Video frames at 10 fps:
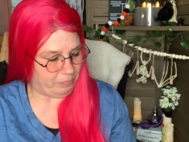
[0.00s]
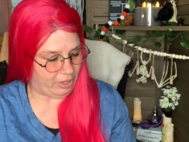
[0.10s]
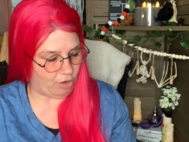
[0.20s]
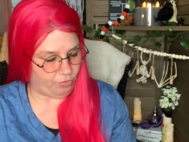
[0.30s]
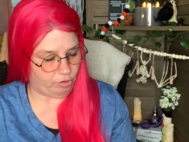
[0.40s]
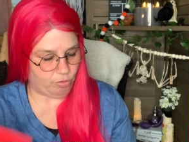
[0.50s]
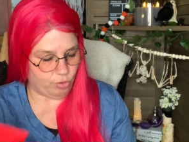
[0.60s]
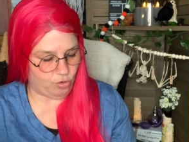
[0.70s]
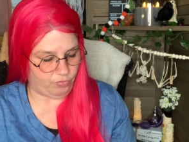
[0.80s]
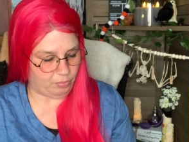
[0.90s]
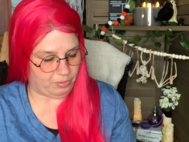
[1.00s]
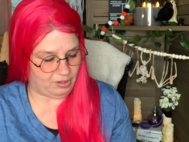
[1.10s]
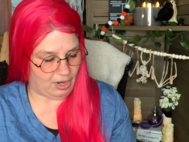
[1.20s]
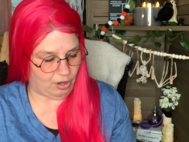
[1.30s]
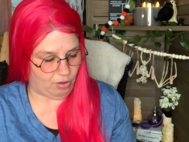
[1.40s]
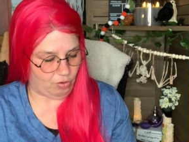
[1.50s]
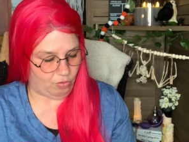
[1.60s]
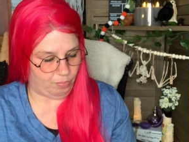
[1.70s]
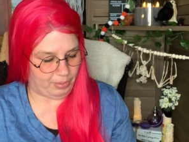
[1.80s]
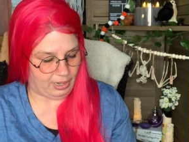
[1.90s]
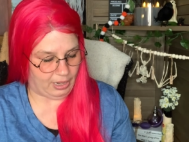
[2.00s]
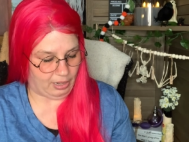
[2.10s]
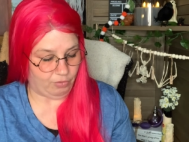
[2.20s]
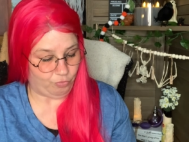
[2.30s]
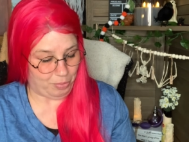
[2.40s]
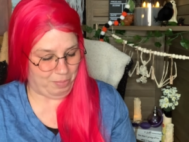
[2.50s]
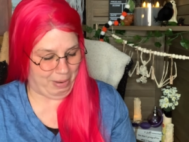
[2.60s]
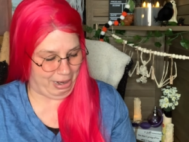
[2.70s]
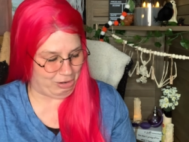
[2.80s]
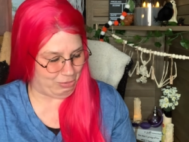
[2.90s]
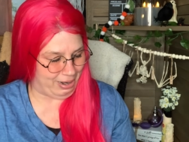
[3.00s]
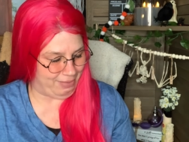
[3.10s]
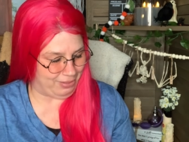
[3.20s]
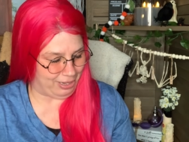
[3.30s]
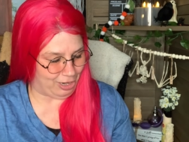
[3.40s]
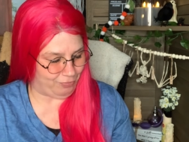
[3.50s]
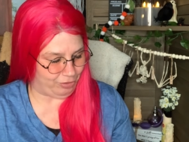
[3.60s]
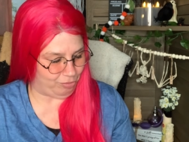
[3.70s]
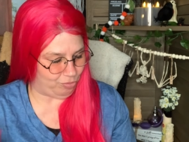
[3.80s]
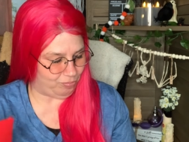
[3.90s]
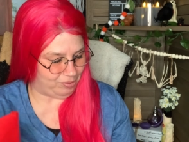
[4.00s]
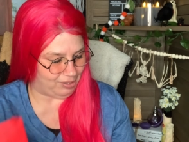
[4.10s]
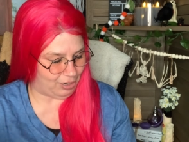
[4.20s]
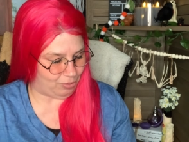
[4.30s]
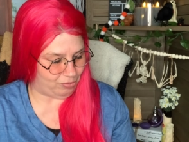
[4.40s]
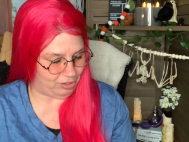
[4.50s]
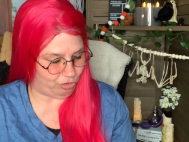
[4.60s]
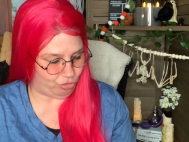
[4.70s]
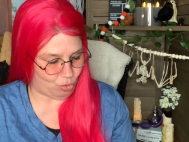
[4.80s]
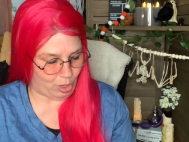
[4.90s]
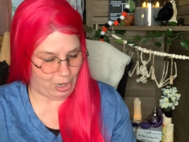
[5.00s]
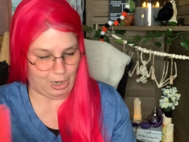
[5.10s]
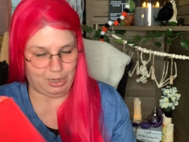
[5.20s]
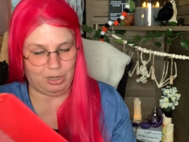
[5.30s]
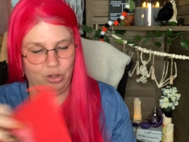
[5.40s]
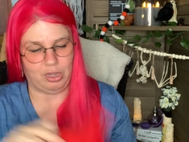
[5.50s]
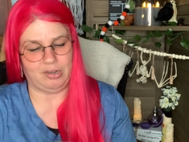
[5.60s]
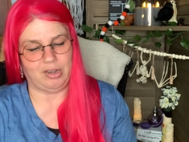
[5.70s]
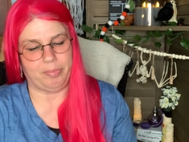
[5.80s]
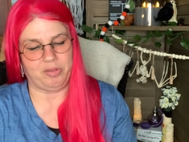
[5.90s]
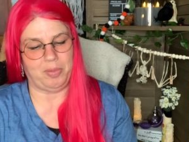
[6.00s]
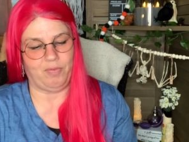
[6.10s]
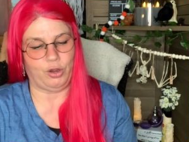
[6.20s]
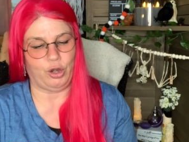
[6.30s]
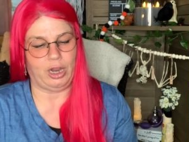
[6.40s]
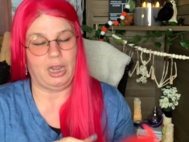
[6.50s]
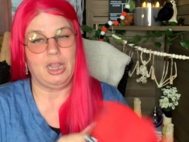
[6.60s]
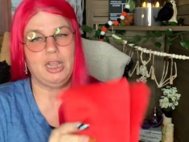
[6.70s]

Carefully remove the potato bay from the microwave, then carefully remove potatoes. Enjoy. Cooking times may vary.